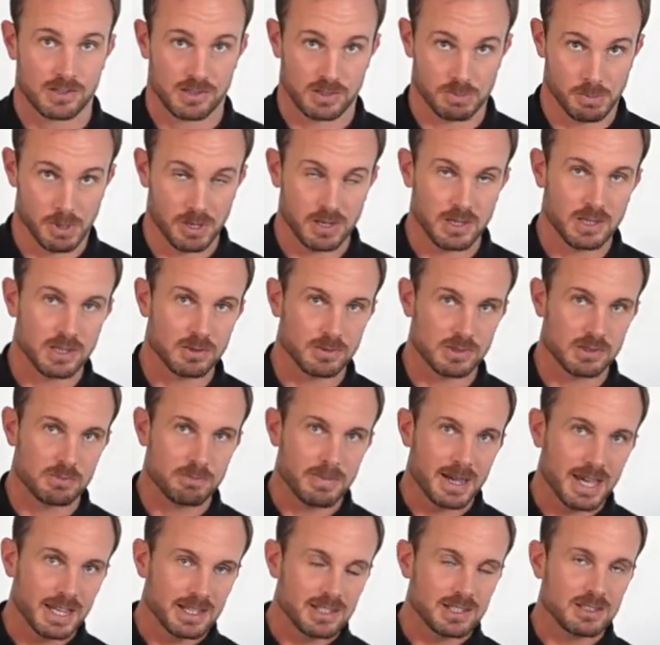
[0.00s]
Smoking was
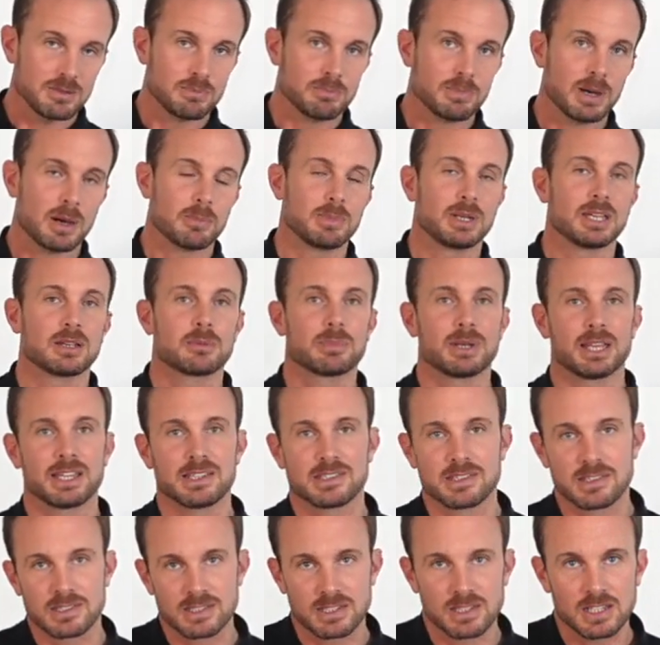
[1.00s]
banned in public
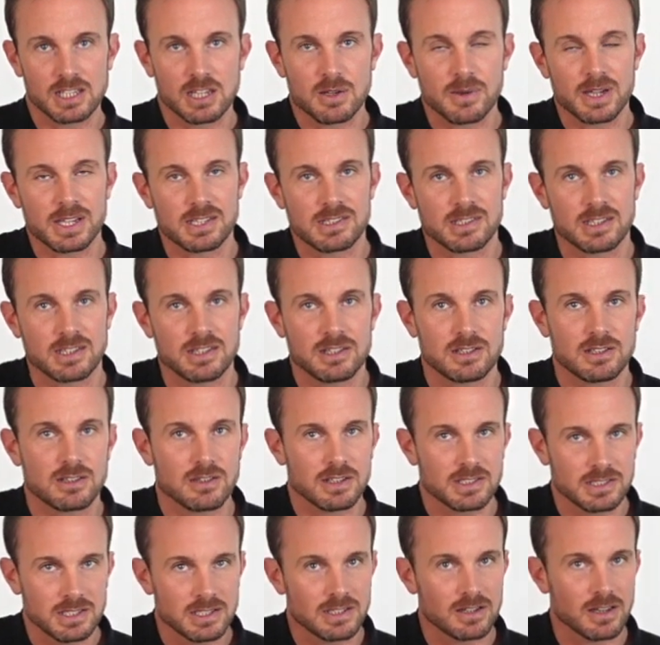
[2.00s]
places in the U S in
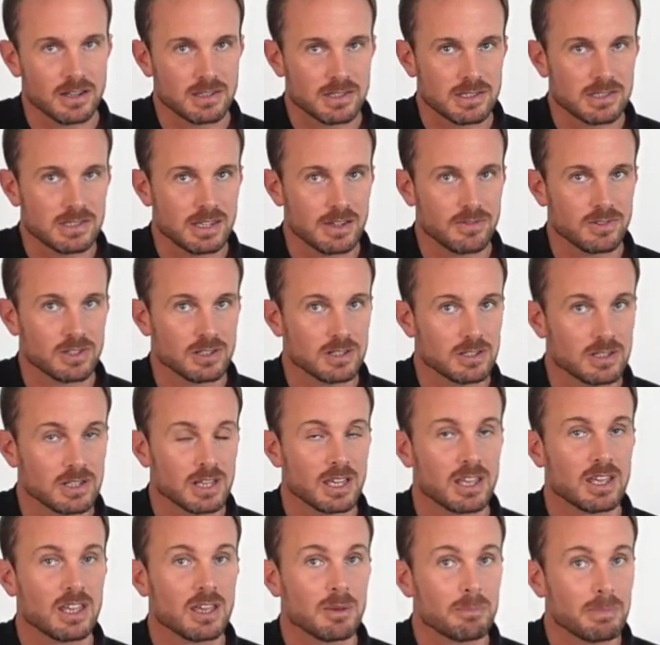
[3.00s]
nineteen ninety-seven and
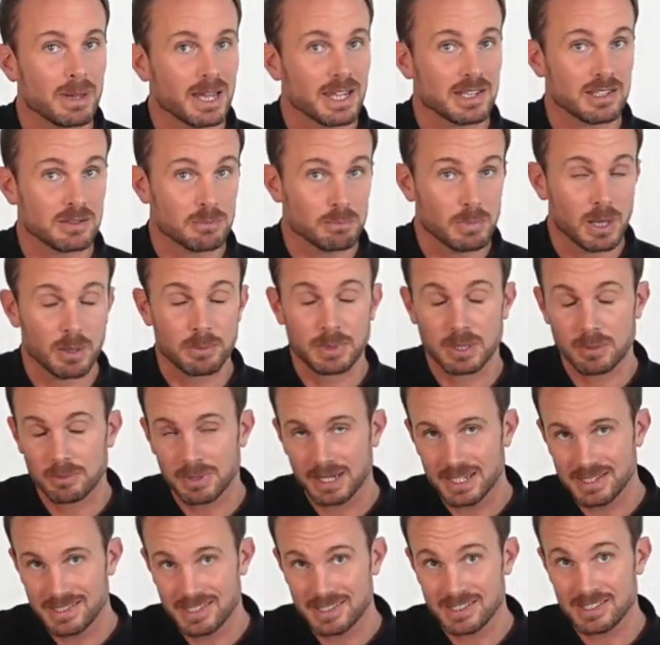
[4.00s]
banned in public
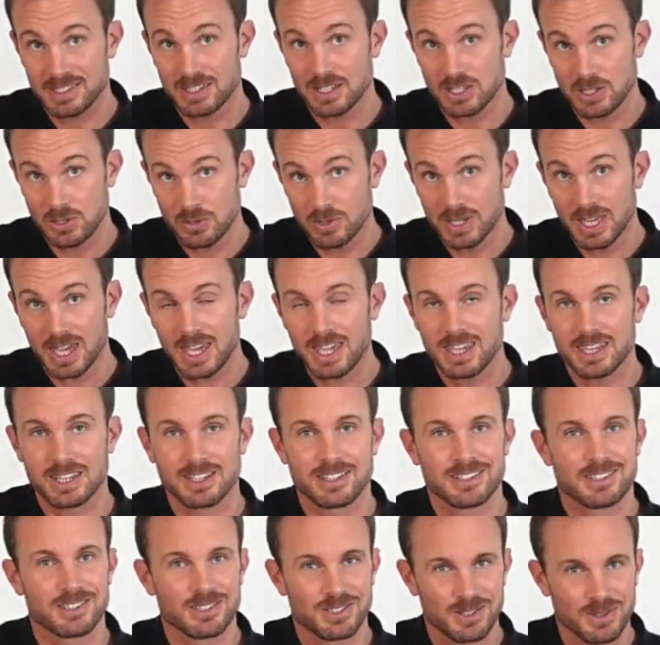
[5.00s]
places in the U K
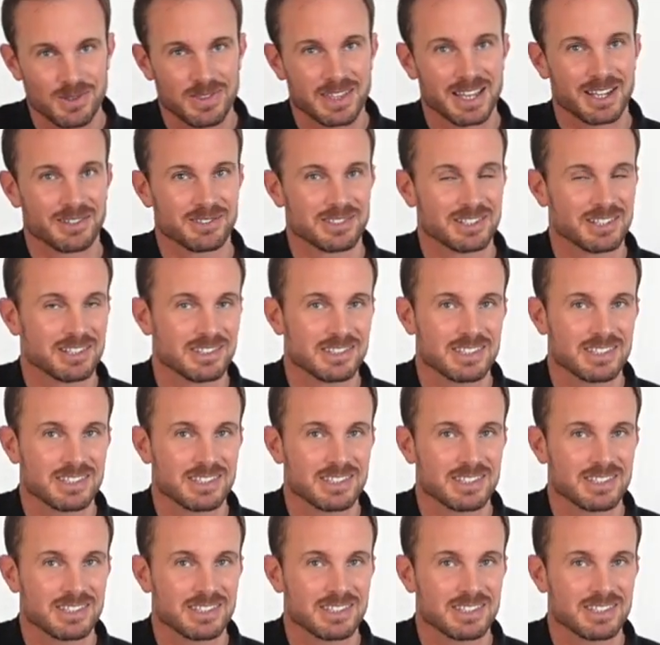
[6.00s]
in two thousand